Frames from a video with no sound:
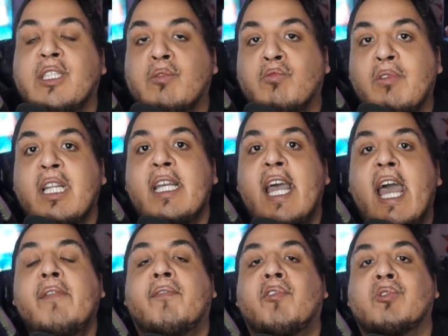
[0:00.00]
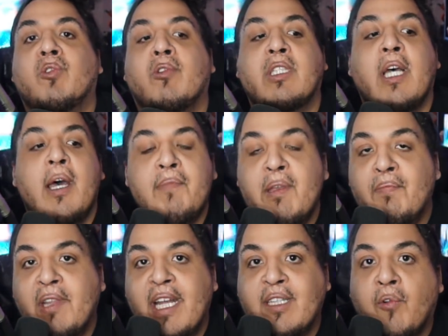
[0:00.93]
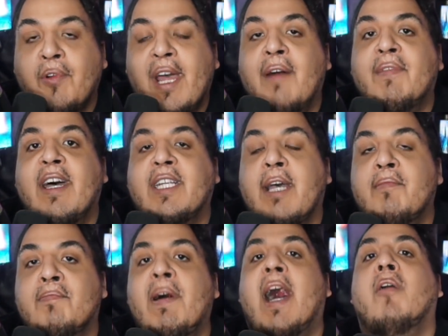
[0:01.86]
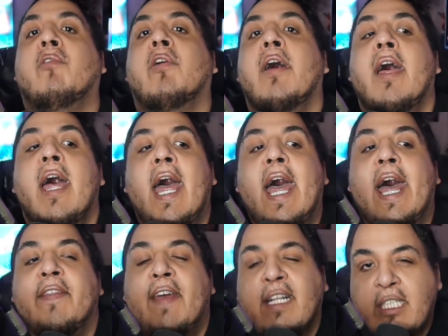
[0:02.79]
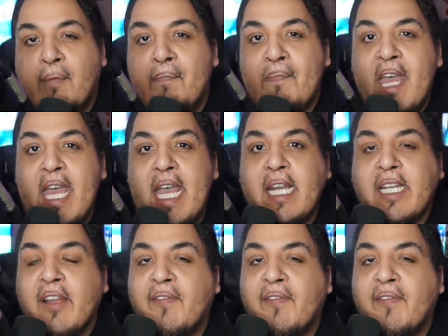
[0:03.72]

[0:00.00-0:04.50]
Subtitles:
he's just really hateful towards people that don't have that type of power. And that's a big